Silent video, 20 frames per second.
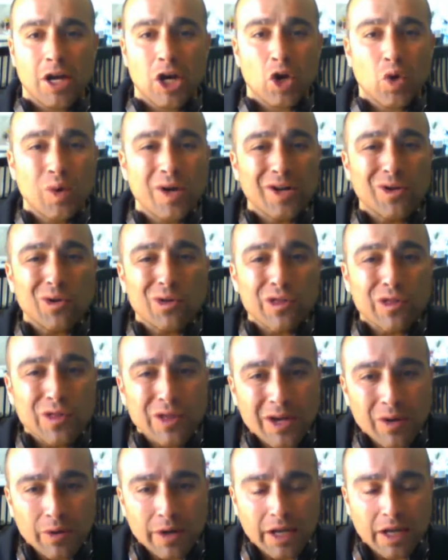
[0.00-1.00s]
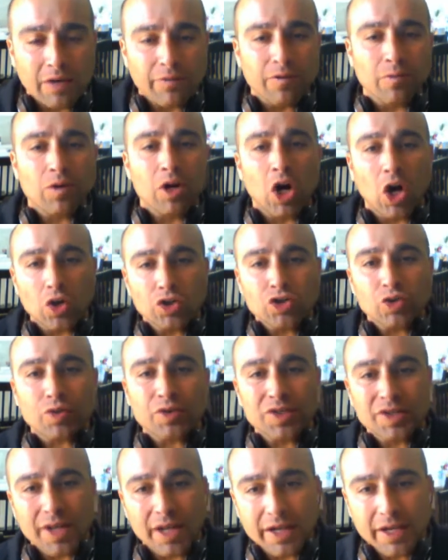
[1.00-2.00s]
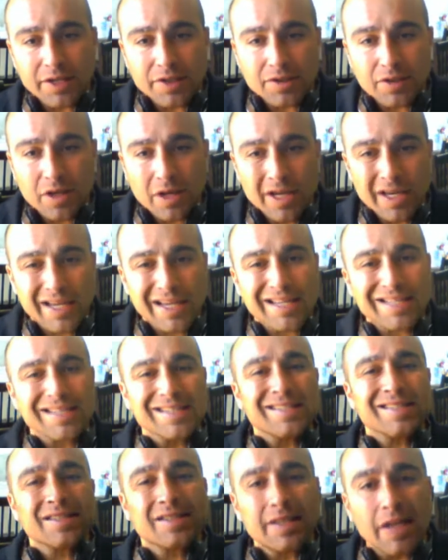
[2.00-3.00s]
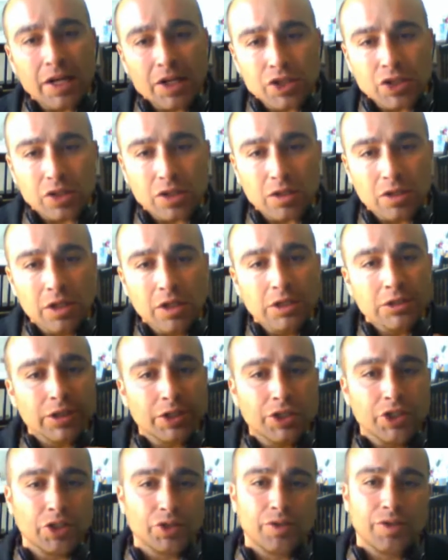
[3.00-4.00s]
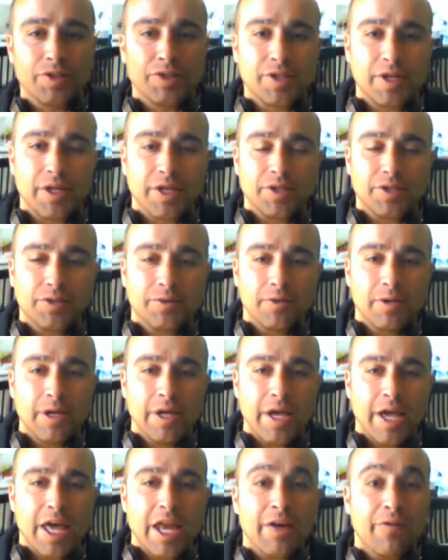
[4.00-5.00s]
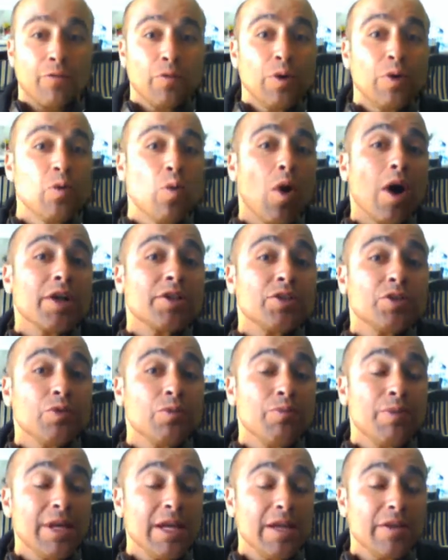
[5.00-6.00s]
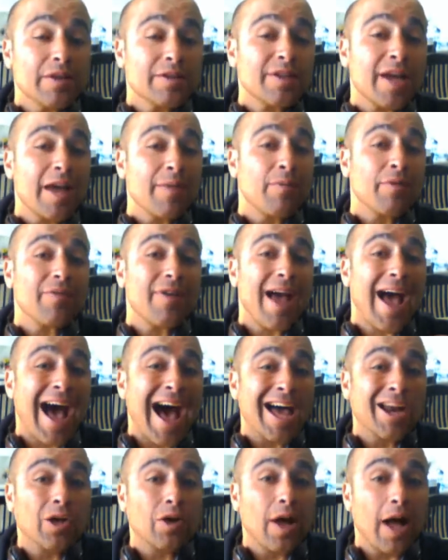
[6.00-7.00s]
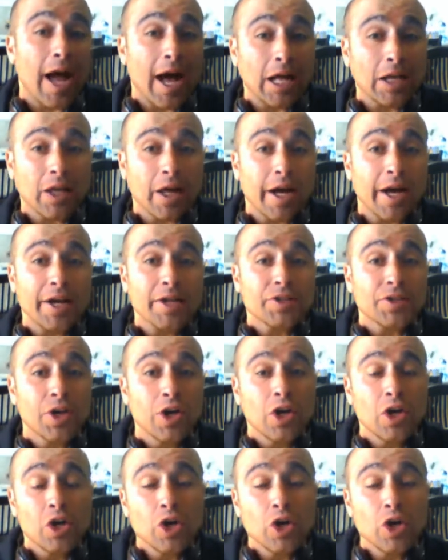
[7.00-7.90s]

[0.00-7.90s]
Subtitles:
Critical theory from cultural studies is essential to children's studies. And if we want to be the type of adult allies